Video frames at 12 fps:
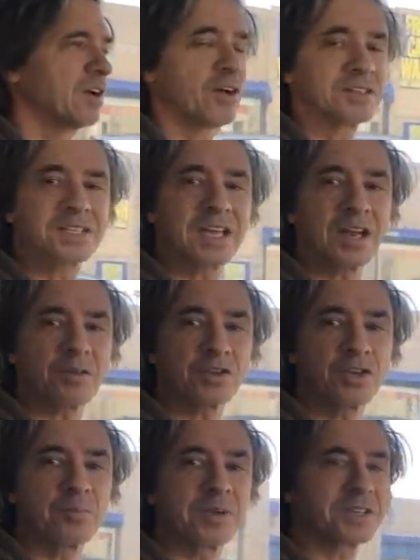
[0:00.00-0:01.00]
It's got a
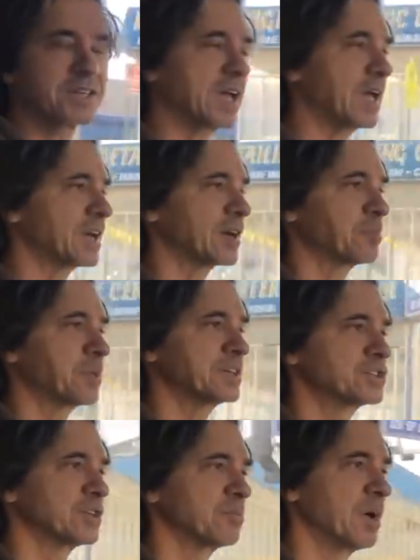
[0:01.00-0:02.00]
human dad and a
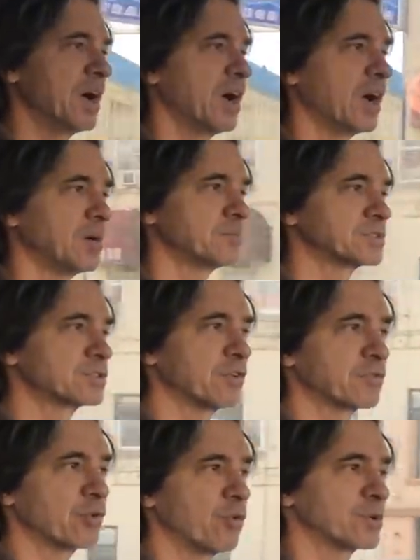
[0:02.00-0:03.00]
pigeon mom. So
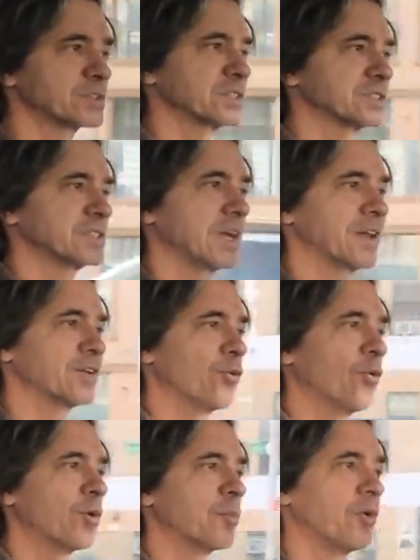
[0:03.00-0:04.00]
of course it's not
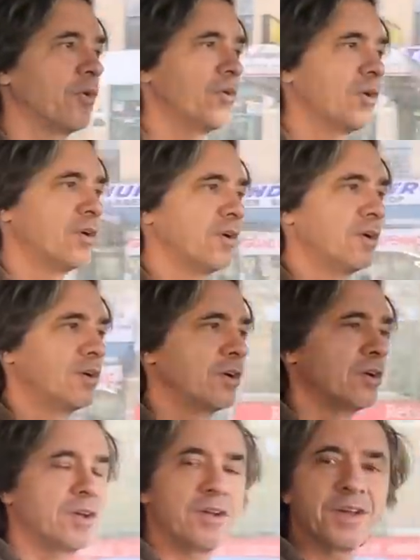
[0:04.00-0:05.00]
normal.
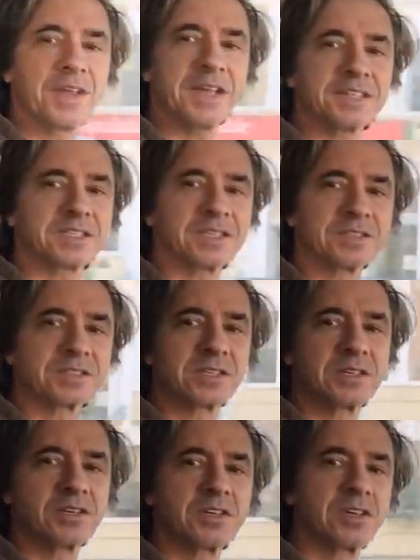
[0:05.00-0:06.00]
It isn't.